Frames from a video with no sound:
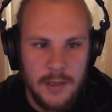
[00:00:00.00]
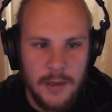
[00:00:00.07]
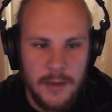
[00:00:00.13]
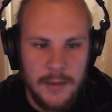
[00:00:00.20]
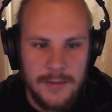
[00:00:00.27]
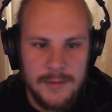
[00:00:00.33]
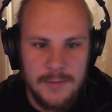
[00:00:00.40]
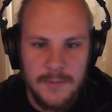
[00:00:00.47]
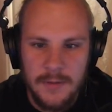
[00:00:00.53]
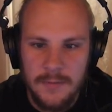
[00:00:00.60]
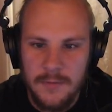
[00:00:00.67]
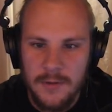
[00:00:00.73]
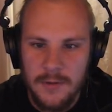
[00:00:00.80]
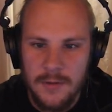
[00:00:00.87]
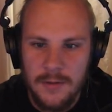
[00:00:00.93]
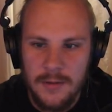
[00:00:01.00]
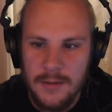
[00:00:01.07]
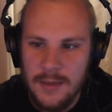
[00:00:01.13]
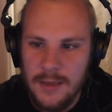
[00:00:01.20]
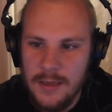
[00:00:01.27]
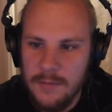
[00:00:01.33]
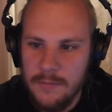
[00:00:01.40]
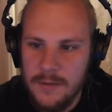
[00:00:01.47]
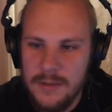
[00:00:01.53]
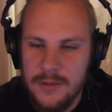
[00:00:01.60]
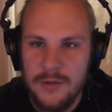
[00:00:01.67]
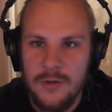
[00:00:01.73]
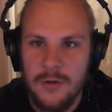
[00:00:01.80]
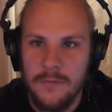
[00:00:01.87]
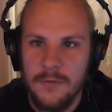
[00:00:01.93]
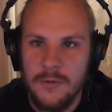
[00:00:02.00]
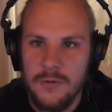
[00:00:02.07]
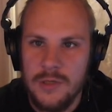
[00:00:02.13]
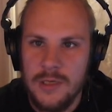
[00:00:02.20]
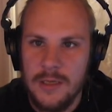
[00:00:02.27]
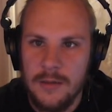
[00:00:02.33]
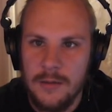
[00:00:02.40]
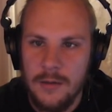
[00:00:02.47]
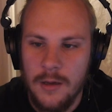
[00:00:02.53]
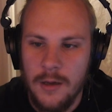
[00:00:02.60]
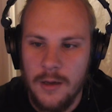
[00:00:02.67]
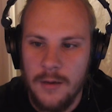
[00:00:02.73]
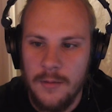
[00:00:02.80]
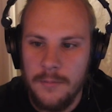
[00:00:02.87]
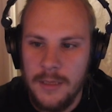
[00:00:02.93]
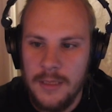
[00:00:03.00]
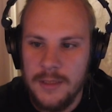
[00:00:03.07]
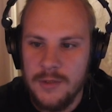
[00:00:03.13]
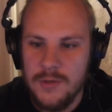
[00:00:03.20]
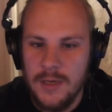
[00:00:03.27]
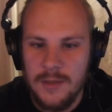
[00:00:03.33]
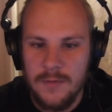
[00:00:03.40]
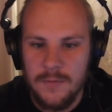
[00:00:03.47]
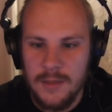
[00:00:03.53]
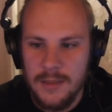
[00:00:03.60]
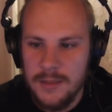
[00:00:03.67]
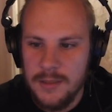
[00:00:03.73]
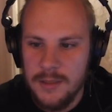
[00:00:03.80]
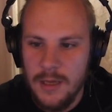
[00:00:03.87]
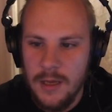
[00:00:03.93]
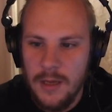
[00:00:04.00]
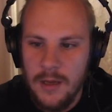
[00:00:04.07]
That's one of the key features of using MIDI tracks for this.